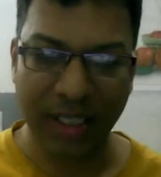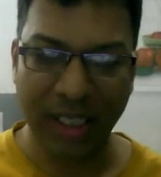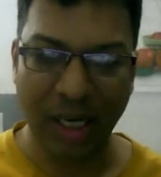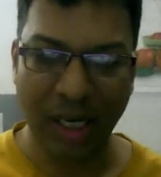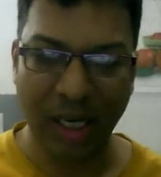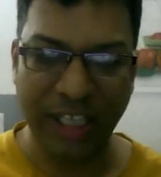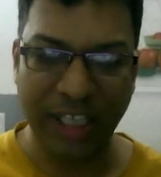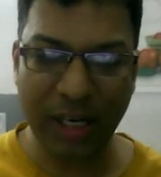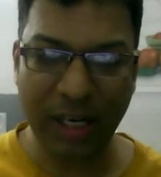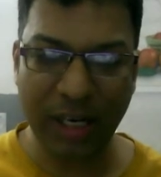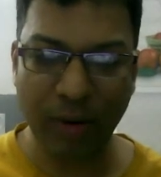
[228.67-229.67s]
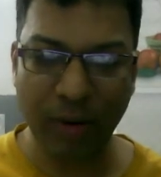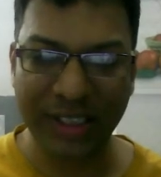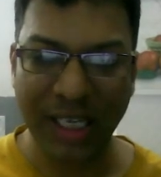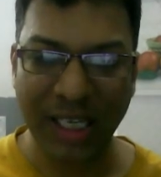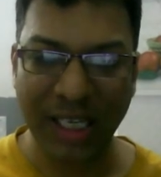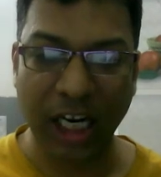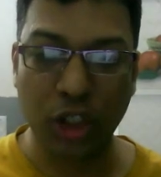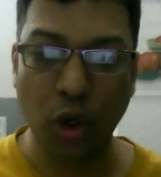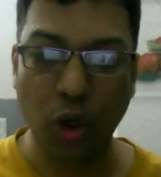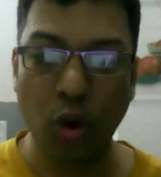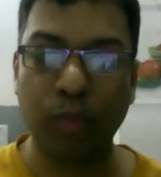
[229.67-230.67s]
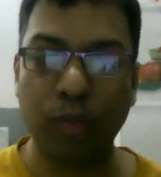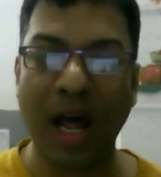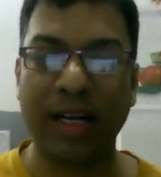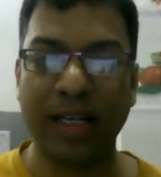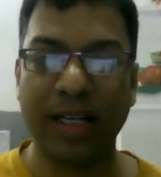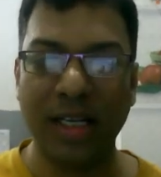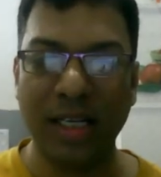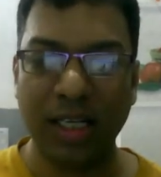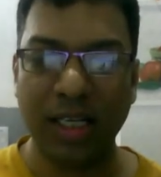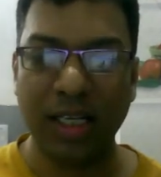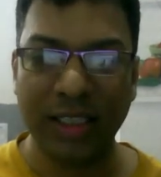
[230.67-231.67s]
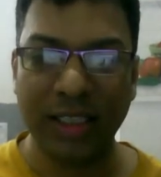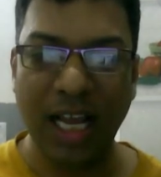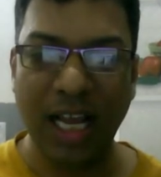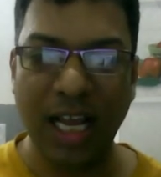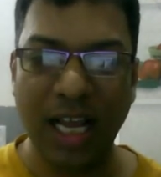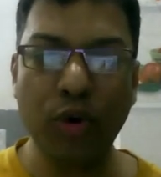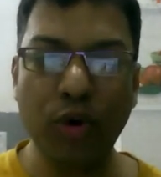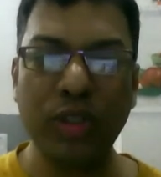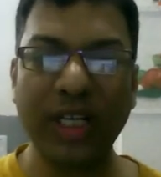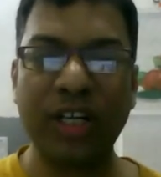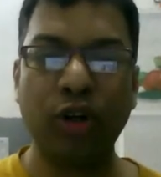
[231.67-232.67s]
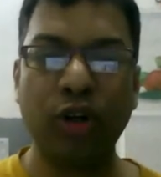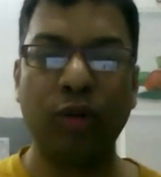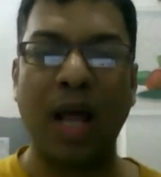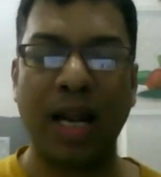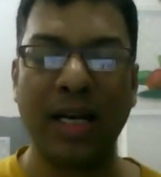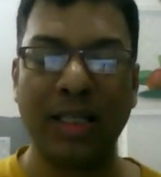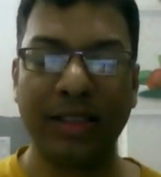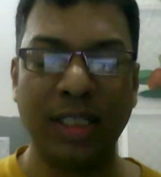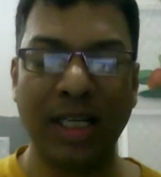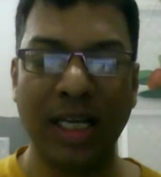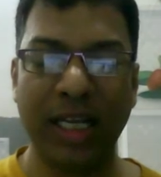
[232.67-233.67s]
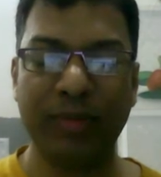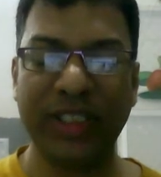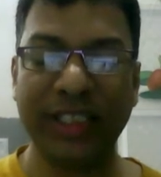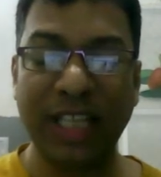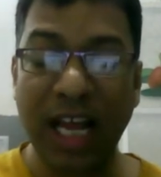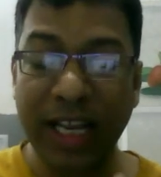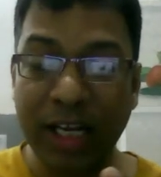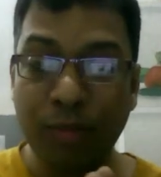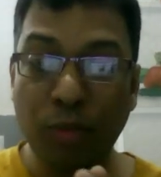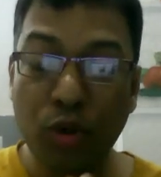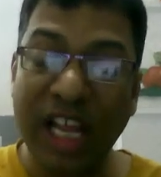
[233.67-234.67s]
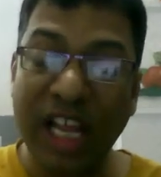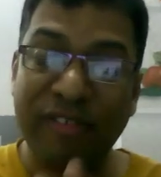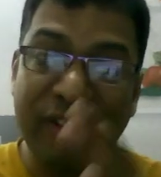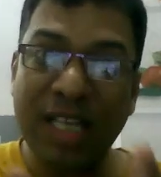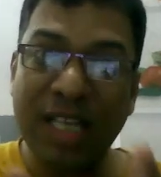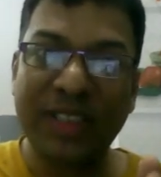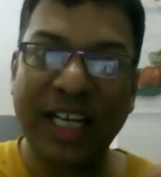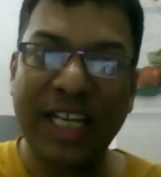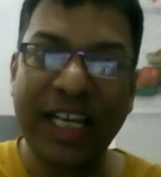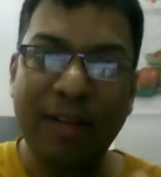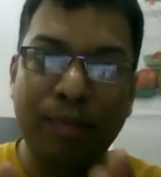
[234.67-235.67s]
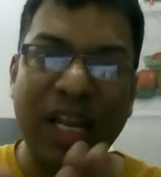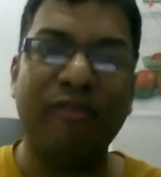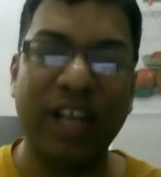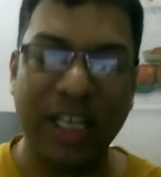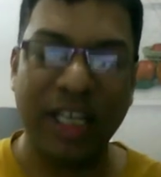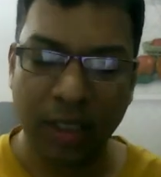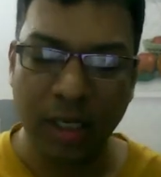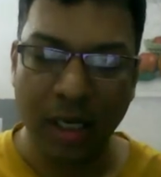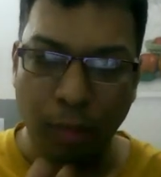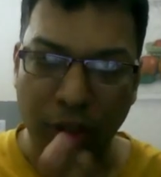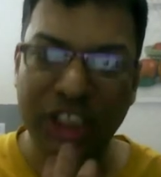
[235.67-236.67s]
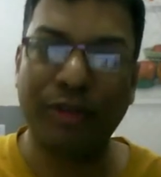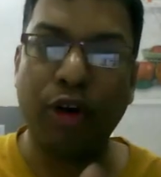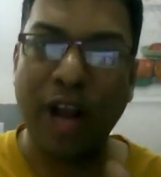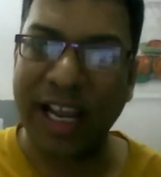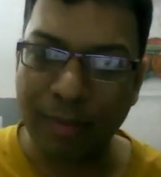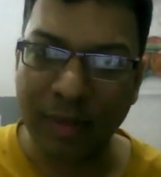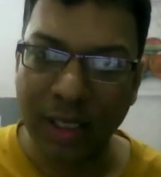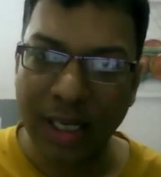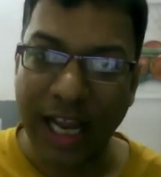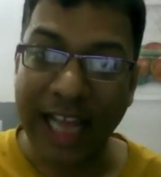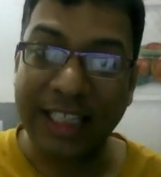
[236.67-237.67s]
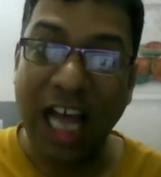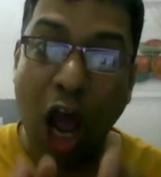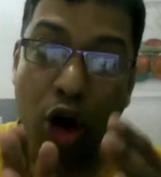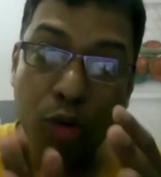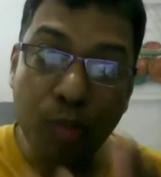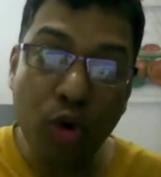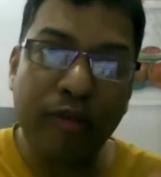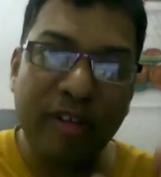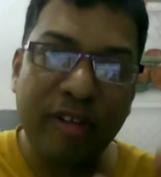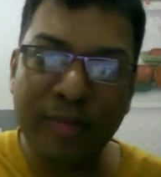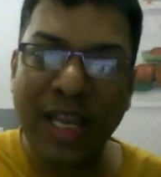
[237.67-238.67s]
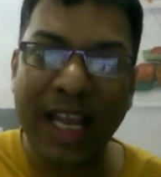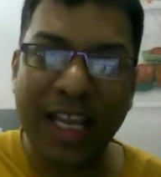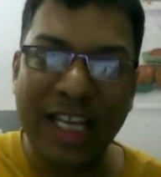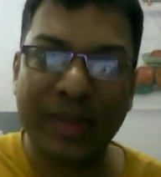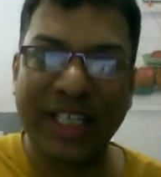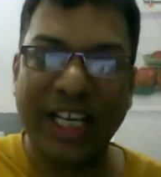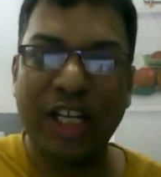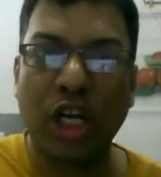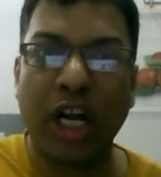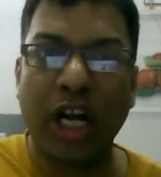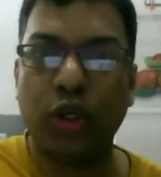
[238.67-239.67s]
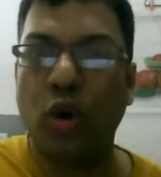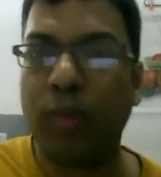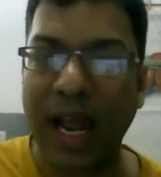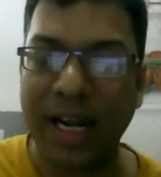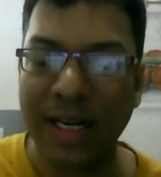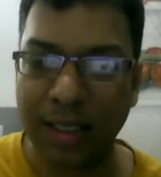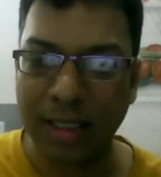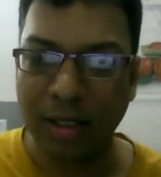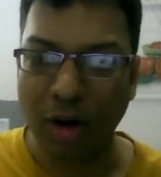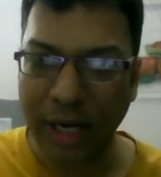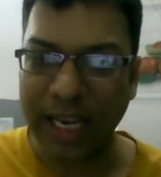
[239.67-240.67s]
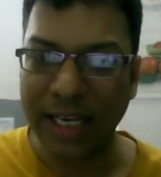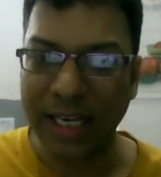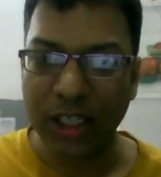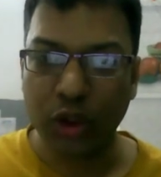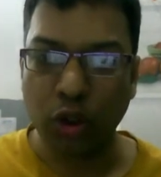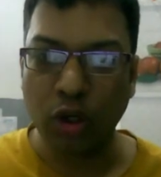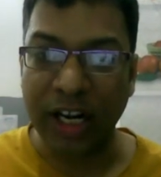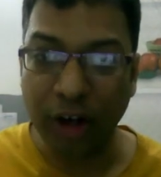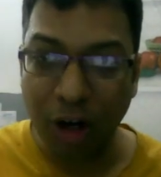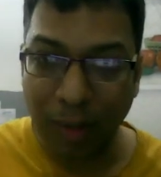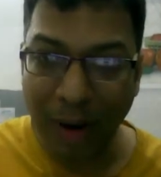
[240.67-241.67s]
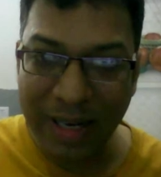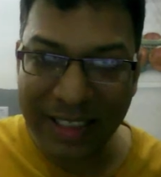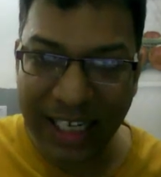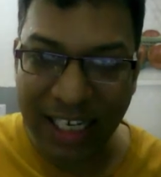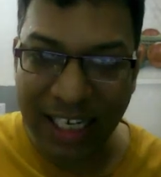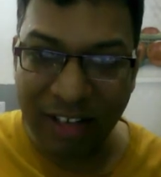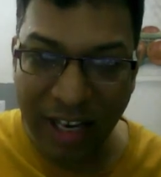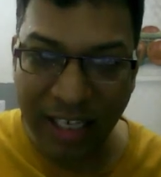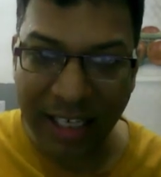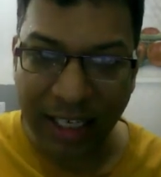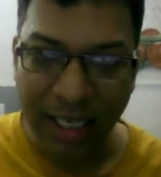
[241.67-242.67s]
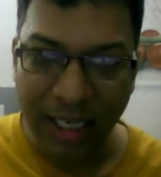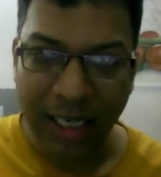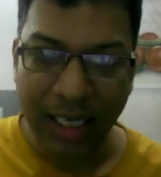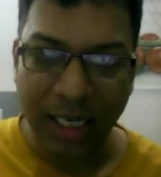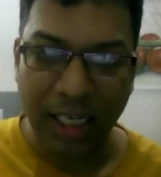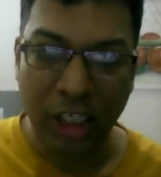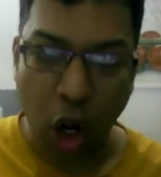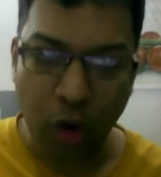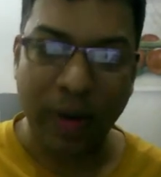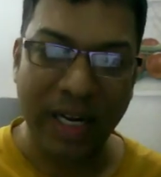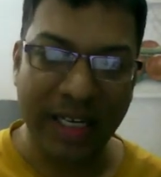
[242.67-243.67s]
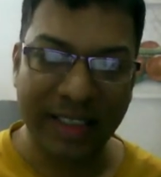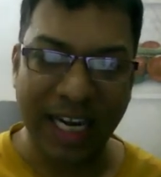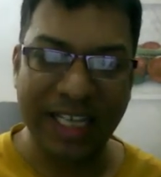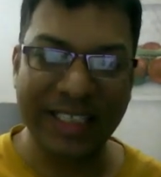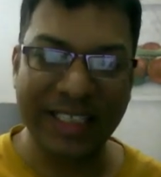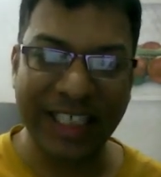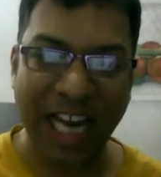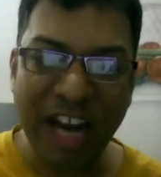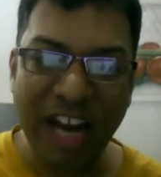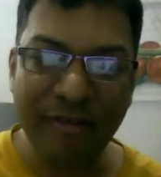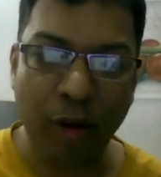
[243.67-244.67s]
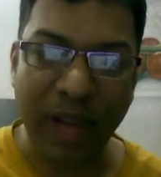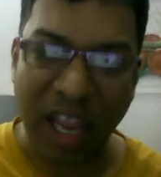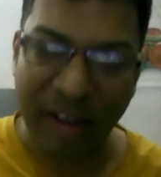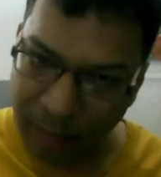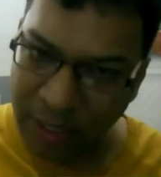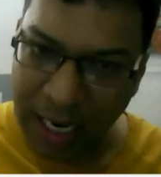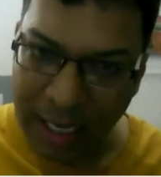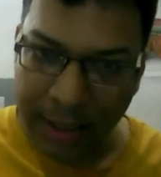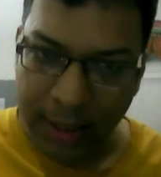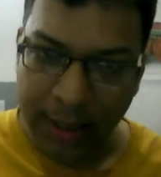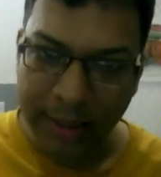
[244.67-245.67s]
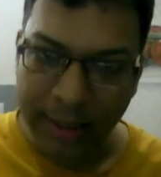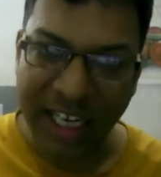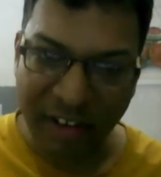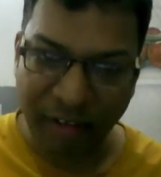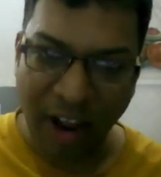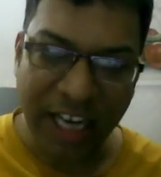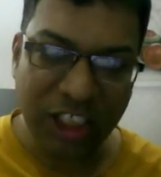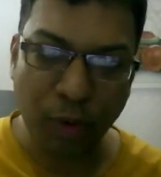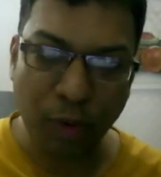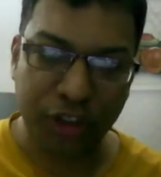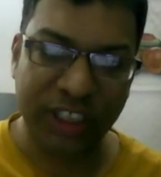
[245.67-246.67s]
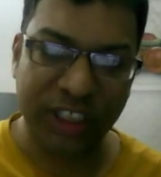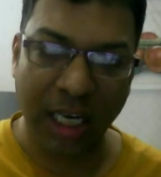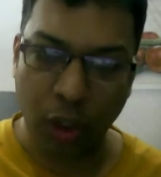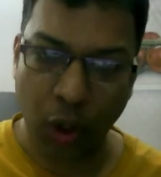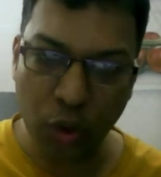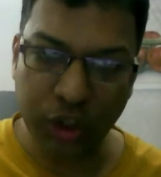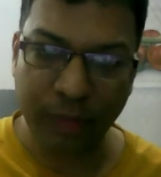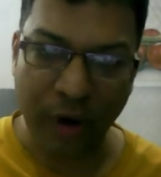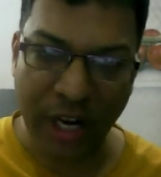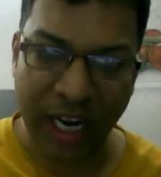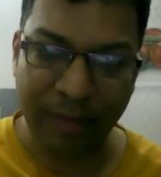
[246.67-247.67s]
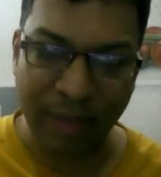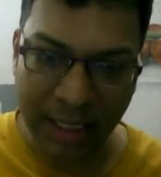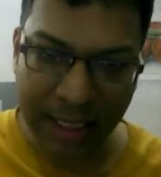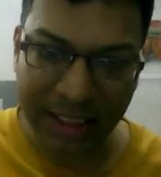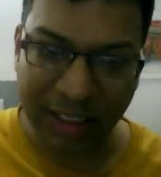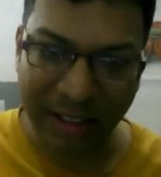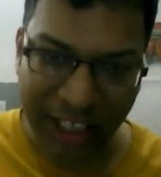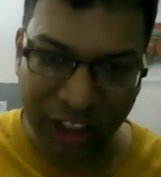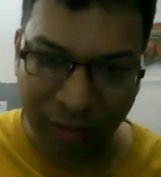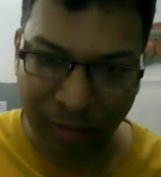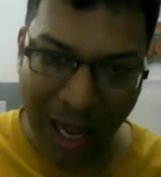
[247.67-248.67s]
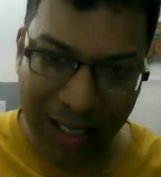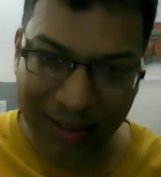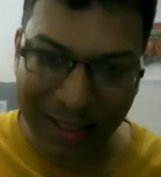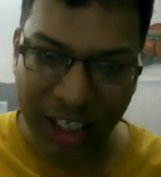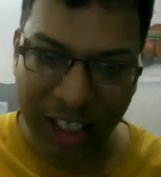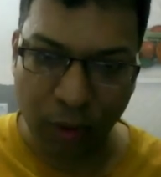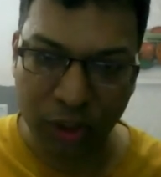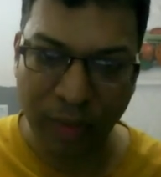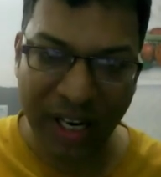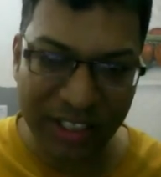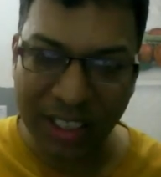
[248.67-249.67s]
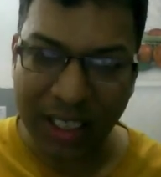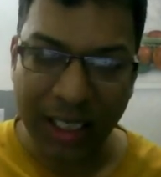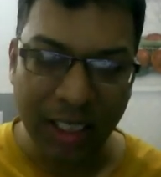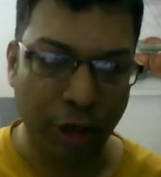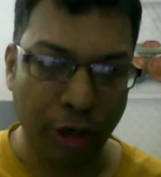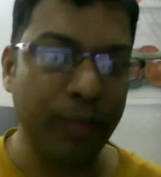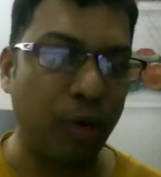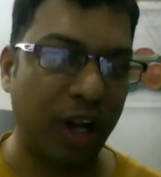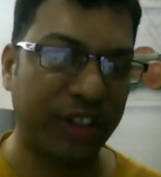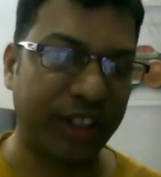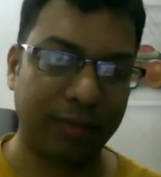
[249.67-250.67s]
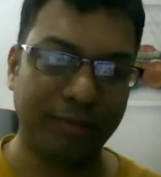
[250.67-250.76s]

Now the second one is control plan. The input to the control plan, the input to the FMEA is basically PFD, process flow diagram, and the output of FMEA is basically your control plan. Okay, so control plan, a living document that is derived from FMEA that defines process controls, monitoring methods, reaction plans, and responsibilities during production.